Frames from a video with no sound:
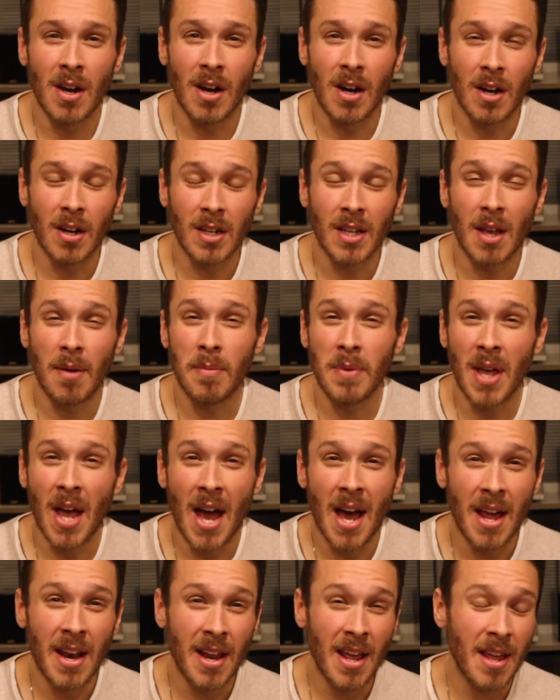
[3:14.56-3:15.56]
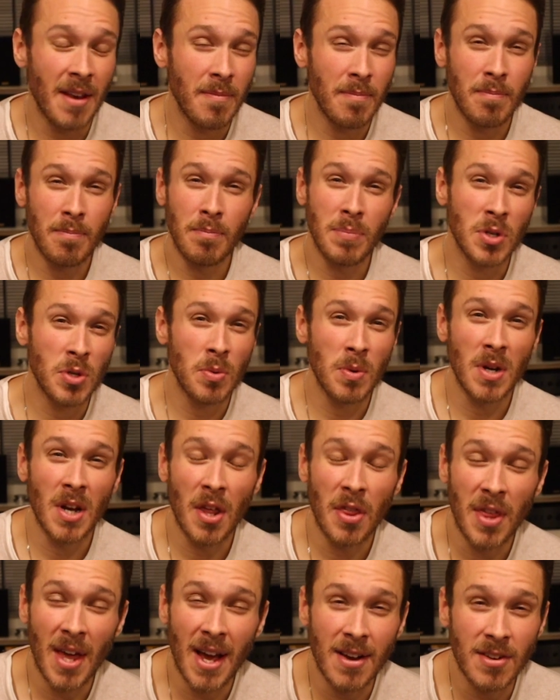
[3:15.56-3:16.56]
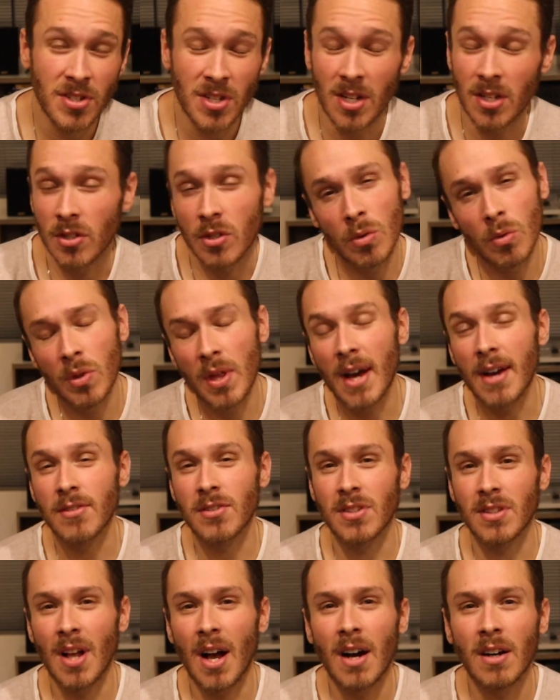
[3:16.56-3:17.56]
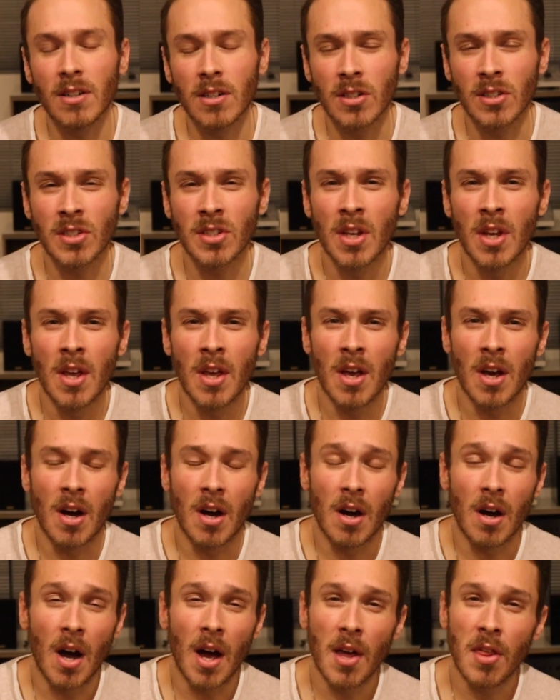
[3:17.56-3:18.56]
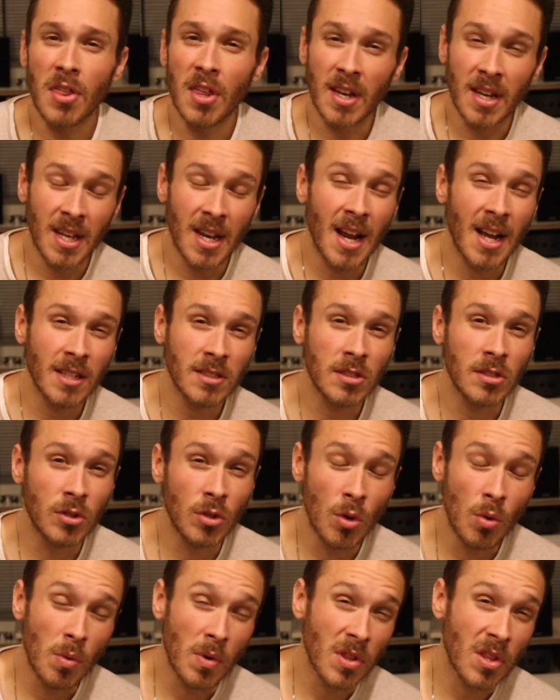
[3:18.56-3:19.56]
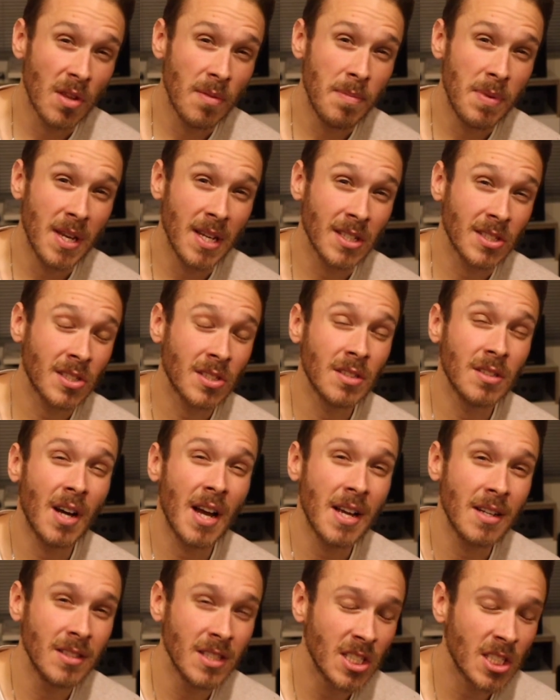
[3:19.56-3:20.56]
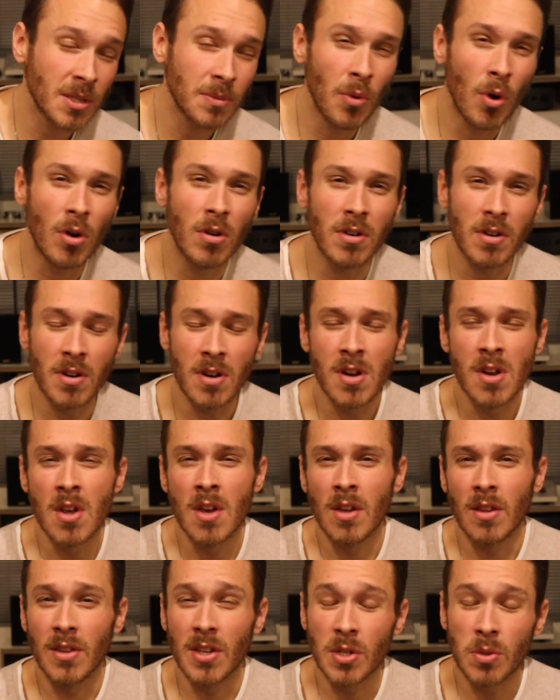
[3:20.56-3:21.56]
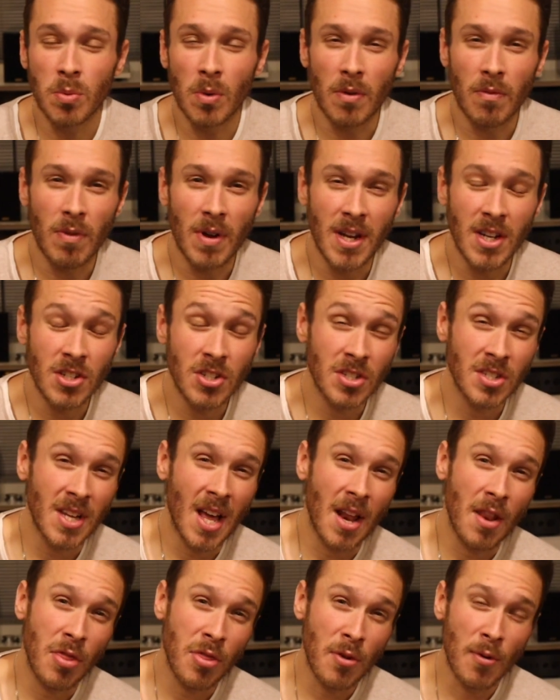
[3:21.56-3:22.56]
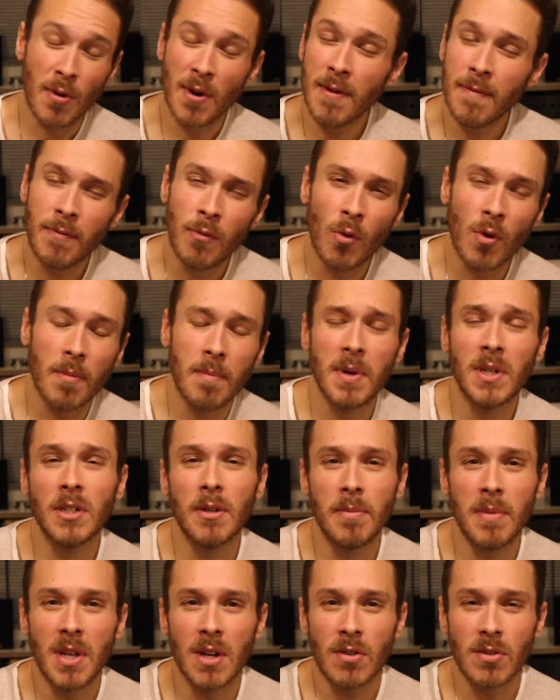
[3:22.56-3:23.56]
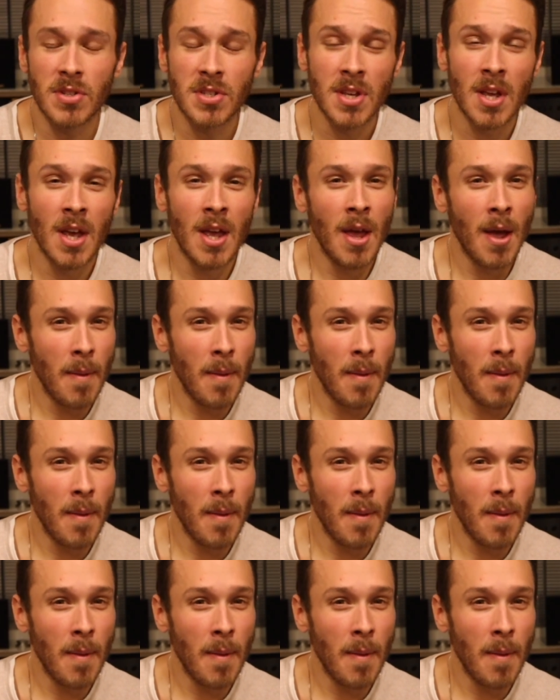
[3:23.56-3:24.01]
uh, can be had at between $1,000 and $2,000. Uh, I think it has to do with it being slightly smaller. This one ranges at 34 millimeters